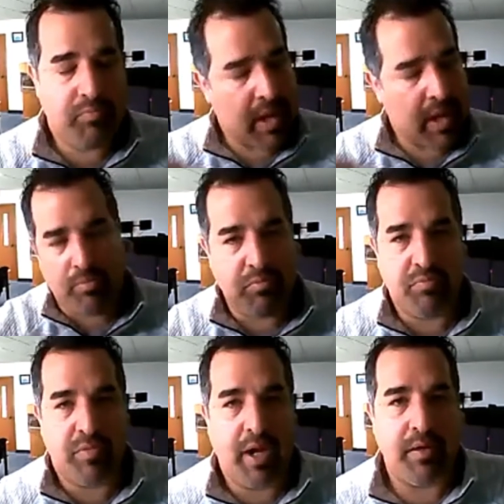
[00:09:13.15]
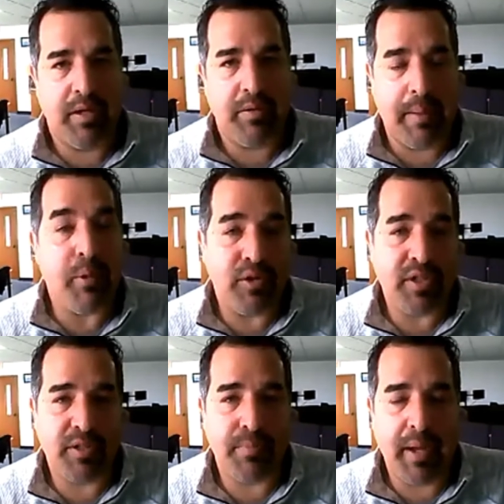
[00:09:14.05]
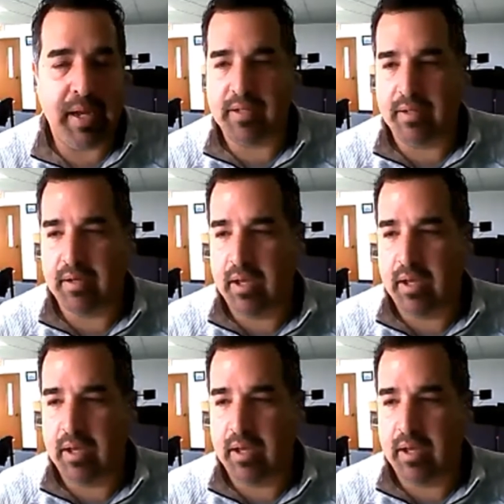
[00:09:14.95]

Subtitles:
they're not in that person's space and